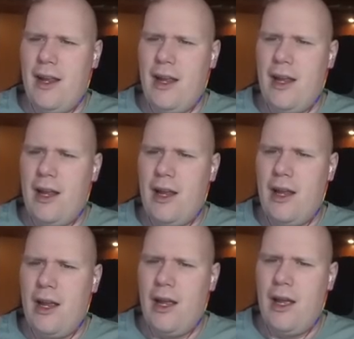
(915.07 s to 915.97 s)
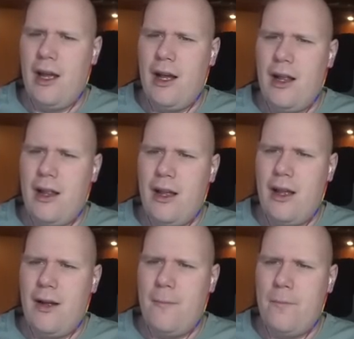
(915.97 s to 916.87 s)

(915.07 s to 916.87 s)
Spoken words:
Nobody speaks.